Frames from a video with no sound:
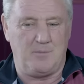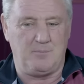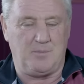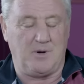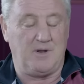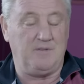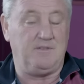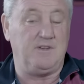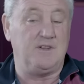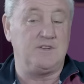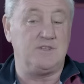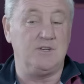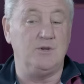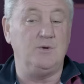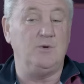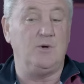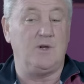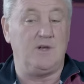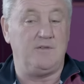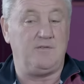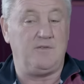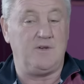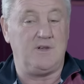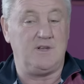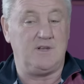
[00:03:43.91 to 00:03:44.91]
but if you do,
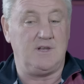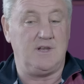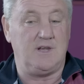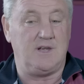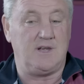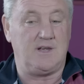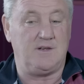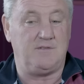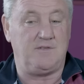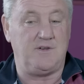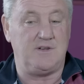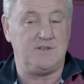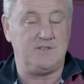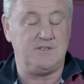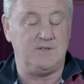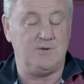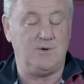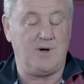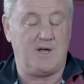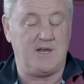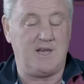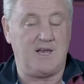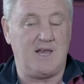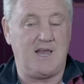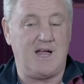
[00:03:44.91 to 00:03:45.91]
if you, if you
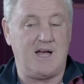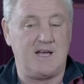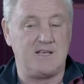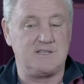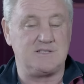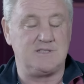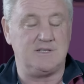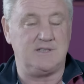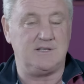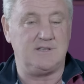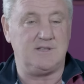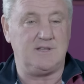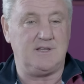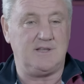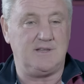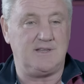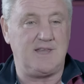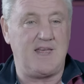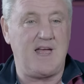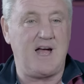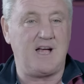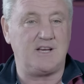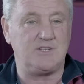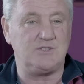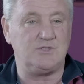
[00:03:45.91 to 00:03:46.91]
do analyse it,
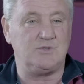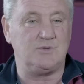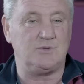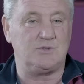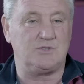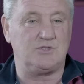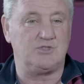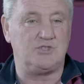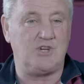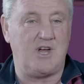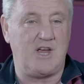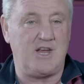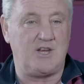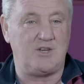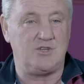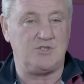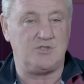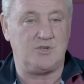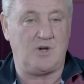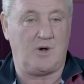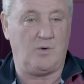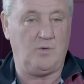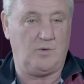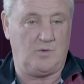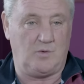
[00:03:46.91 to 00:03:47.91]
the actual
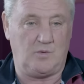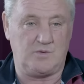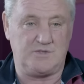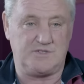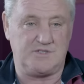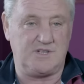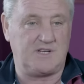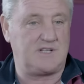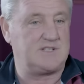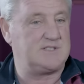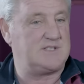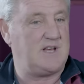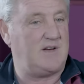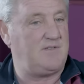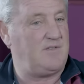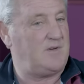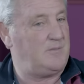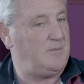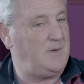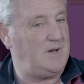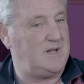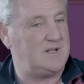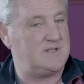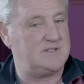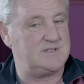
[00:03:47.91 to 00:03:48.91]
change, how it was six,
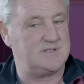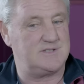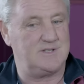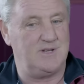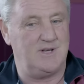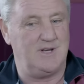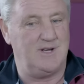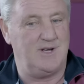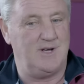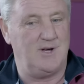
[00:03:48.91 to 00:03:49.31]
seven minutes,